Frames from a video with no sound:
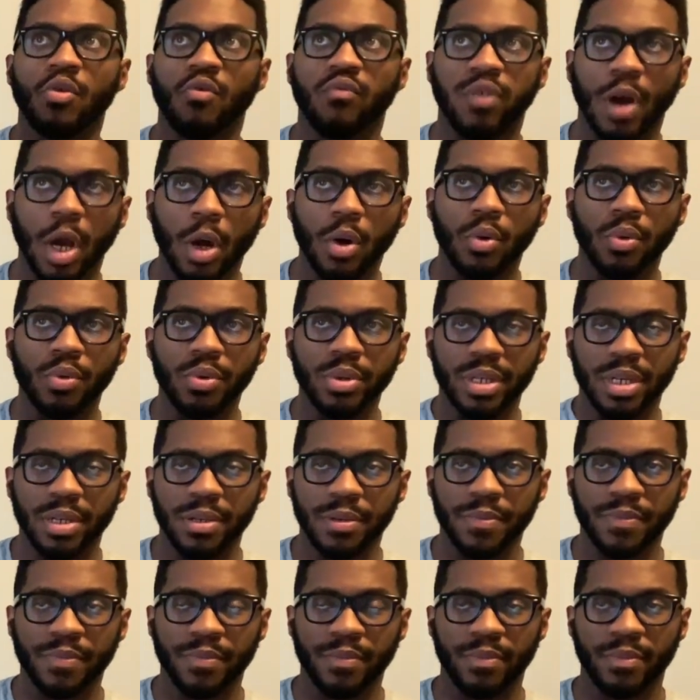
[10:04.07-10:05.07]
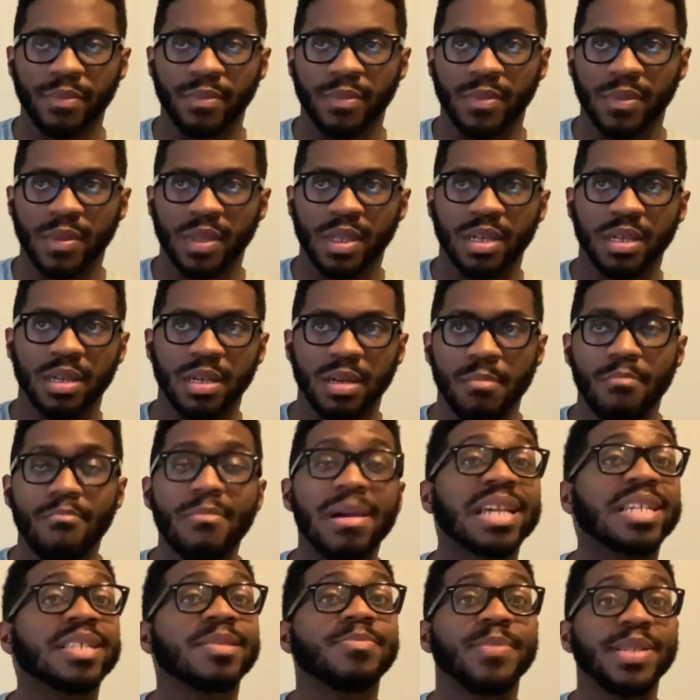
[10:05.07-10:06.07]
road,
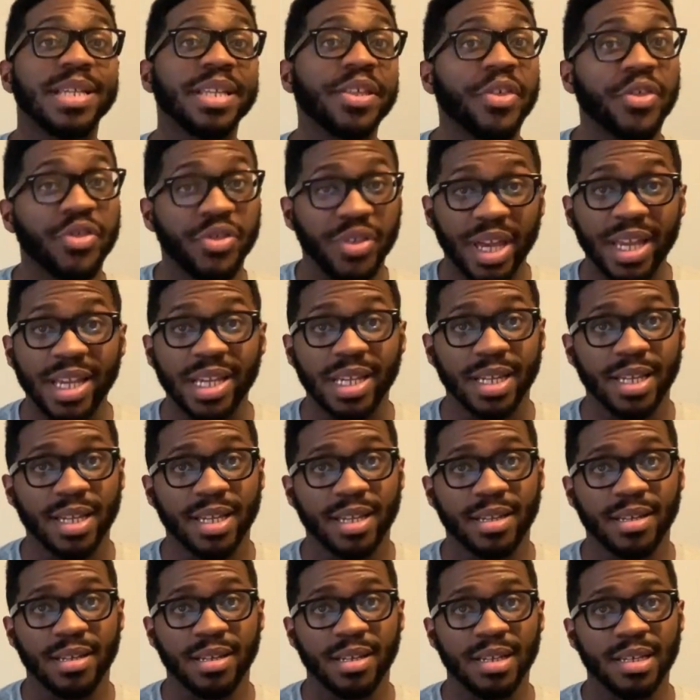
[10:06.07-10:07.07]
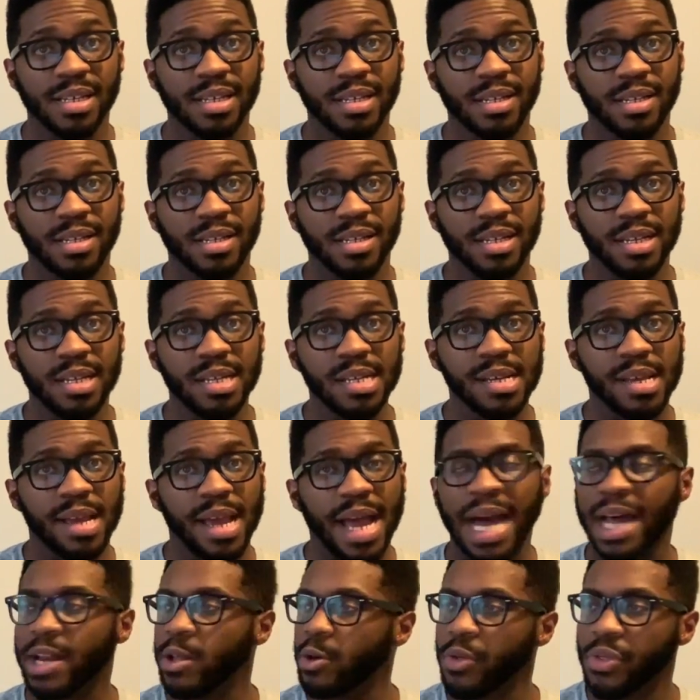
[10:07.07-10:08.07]
makes me think.
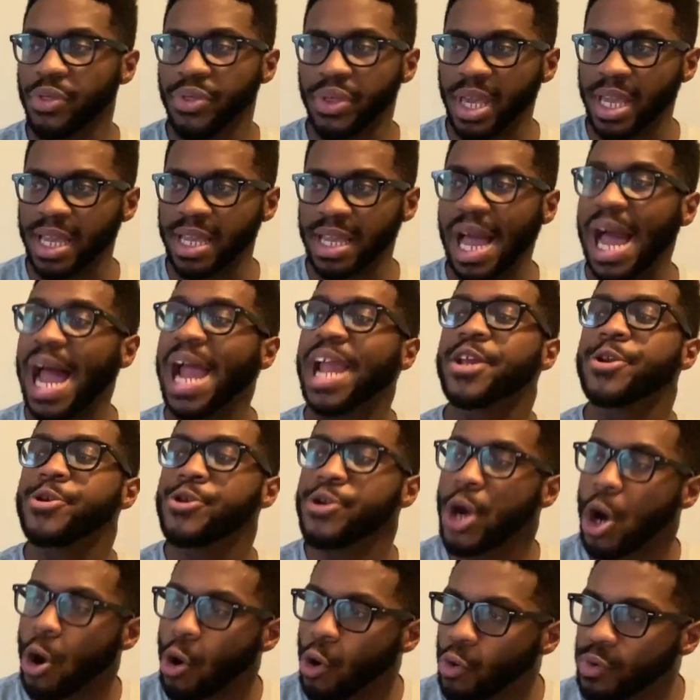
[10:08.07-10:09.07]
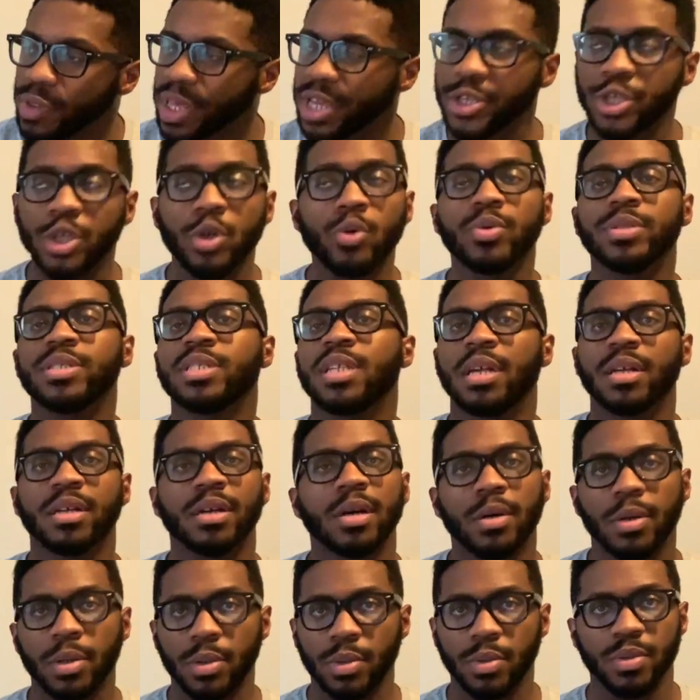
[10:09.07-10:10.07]
I don't think. I know that you was in
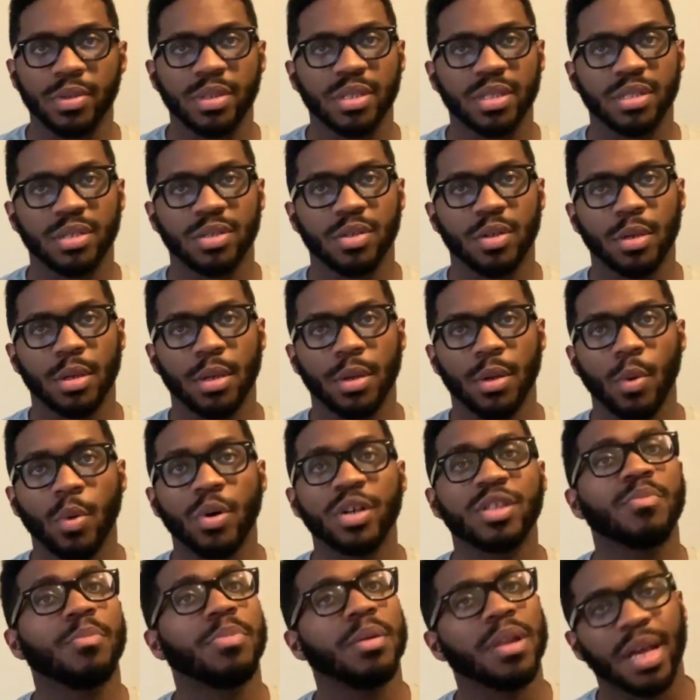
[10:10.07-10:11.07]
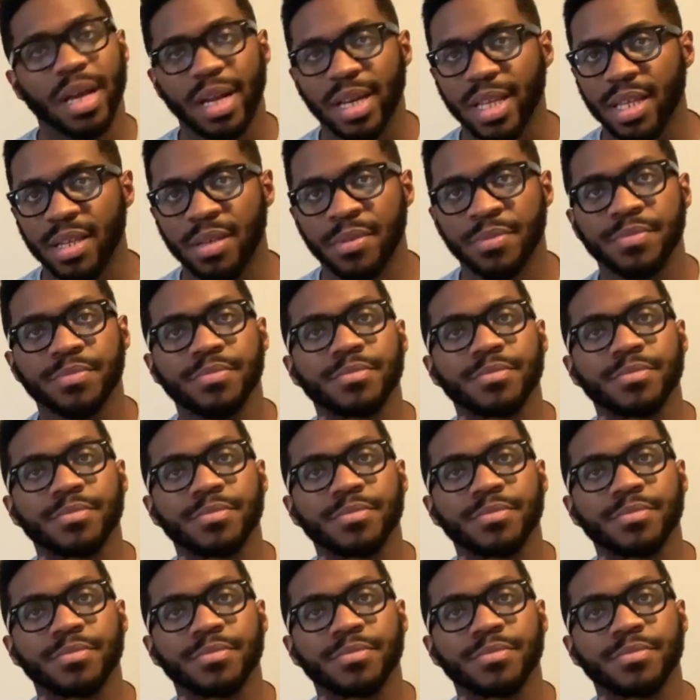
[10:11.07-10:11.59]
cahoots with bloody.